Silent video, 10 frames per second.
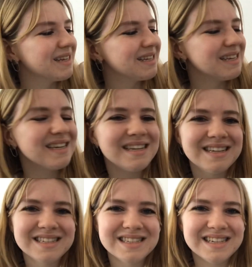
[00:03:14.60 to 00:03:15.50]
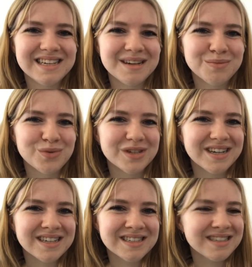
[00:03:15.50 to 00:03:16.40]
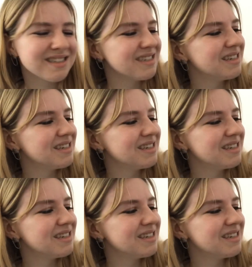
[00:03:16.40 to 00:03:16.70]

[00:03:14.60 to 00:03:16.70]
here is the products.